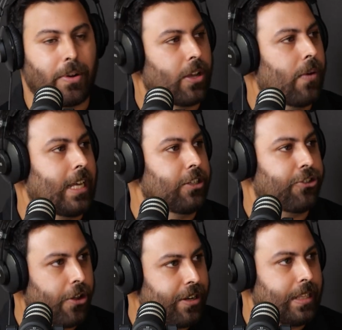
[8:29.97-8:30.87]
go on that
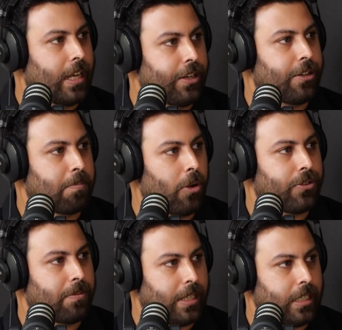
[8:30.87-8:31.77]
journey that you could
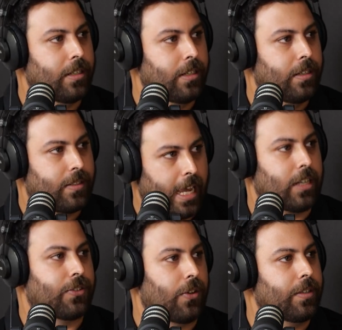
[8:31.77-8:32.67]
possibly
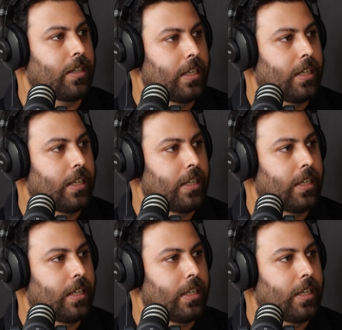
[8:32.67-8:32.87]
take us on.